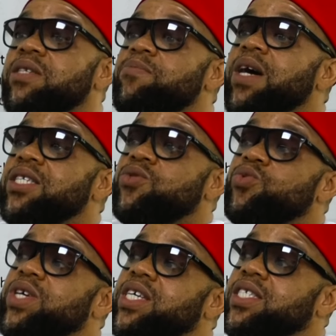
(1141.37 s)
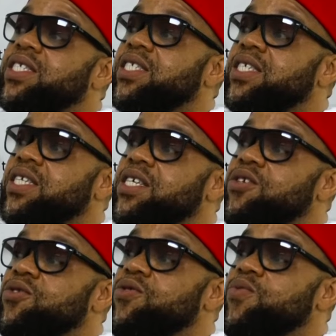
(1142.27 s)
in the past 2 years,
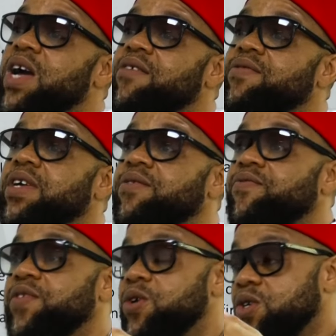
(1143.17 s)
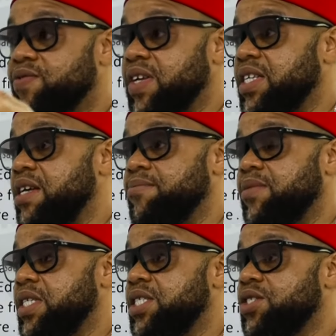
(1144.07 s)
you know, we have various
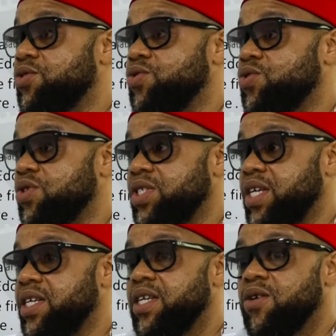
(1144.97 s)
institutions here.